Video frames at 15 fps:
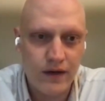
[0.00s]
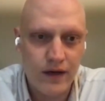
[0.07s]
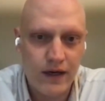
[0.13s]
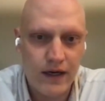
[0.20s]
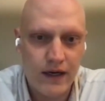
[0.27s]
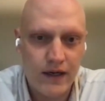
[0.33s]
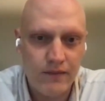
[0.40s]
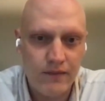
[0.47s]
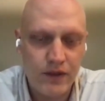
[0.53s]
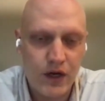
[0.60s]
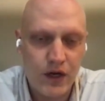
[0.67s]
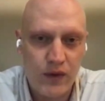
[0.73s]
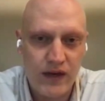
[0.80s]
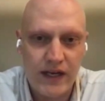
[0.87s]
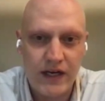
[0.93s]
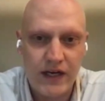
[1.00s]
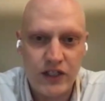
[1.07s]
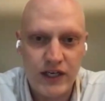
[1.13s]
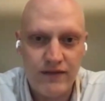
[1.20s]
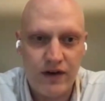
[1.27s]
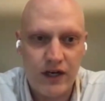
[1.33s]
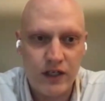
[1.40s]
we can
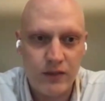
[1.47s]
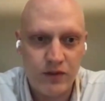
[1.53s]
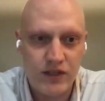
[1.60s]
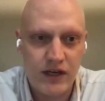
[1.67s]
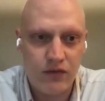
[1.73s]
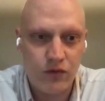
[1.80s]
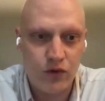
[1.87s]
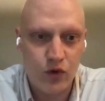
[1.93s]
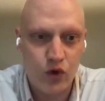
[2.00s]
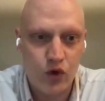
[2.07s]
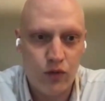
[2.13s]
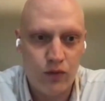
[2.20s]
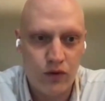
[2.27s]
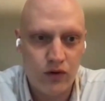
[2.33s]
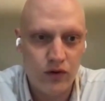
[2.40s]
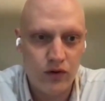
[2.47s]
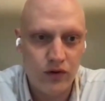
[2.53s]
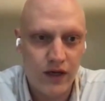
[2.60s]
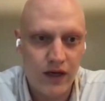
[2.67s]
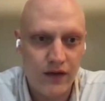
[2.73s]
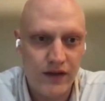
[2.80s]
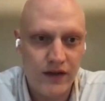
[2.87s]
achieve 100% renewable.